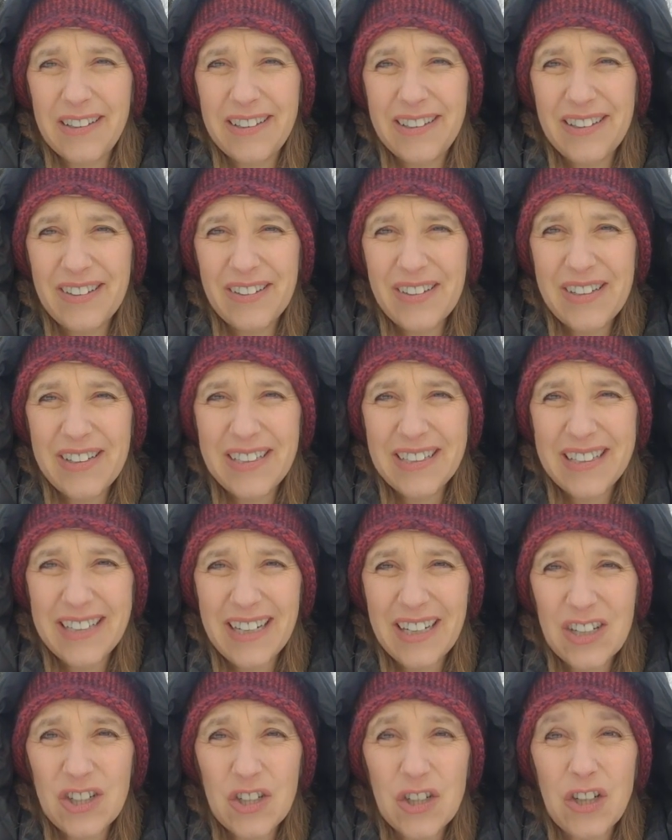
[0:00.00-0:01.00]
you know, the
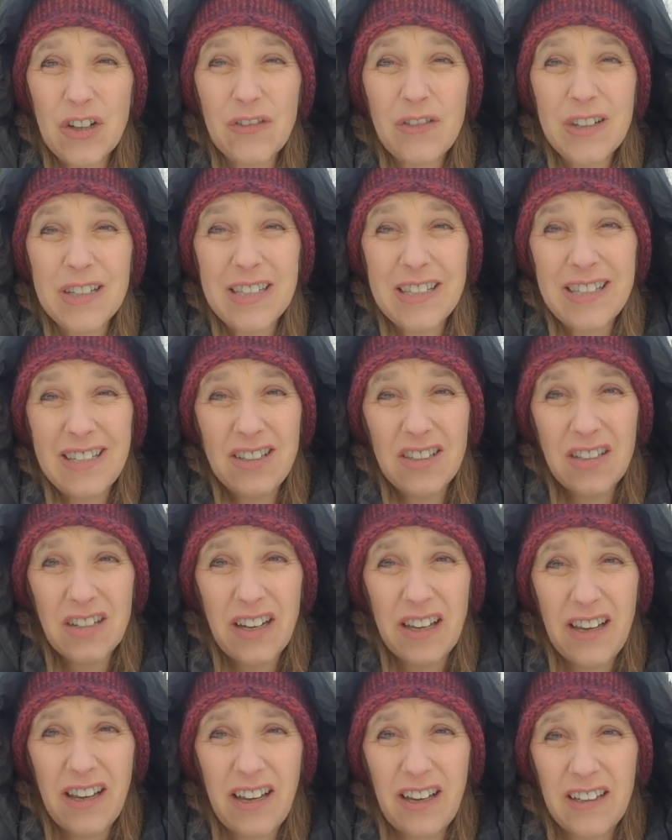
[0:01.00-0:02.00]
intention of the season
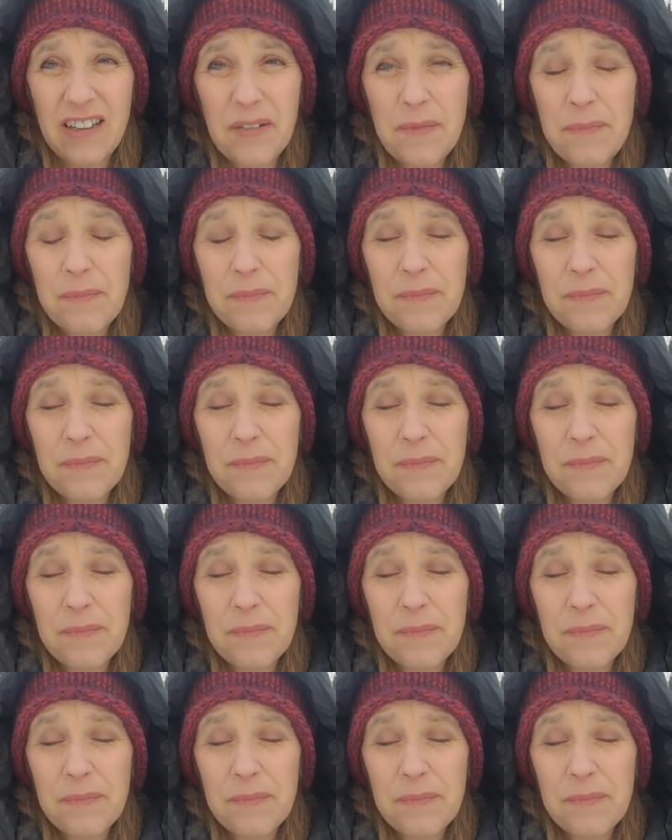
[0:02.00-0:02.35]
ahead.